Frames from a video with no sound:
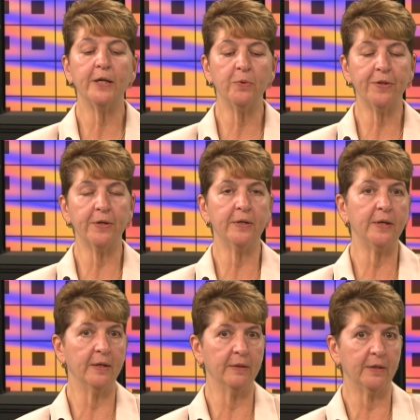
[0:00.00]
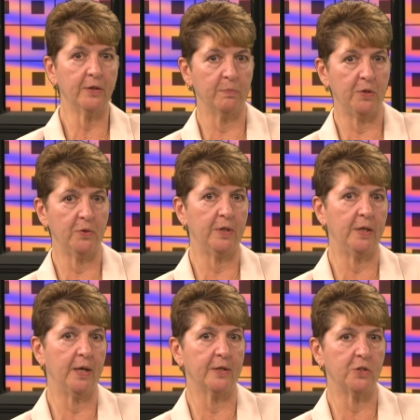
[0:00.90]
Body Within Healing
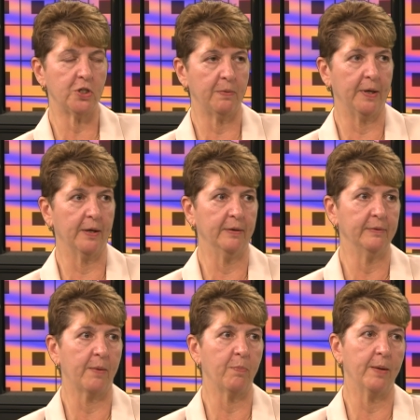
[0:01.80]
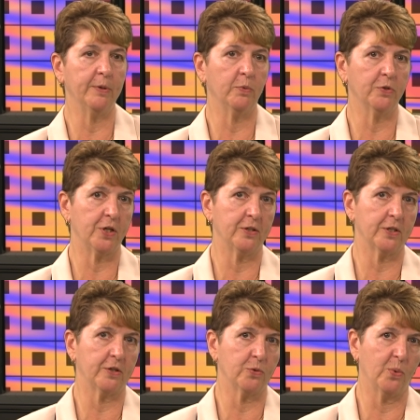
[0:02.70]
Community at Gmail. I probably will change
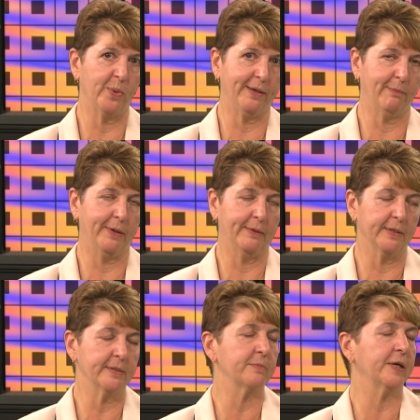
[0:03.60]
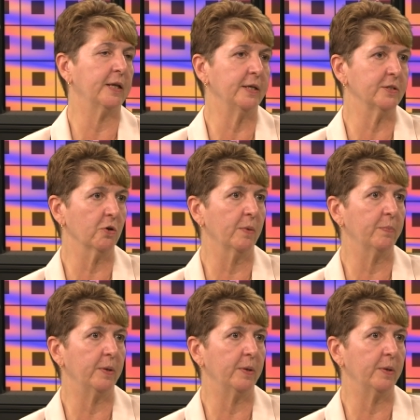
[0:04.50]
that to Awakened Wellness, make it easier on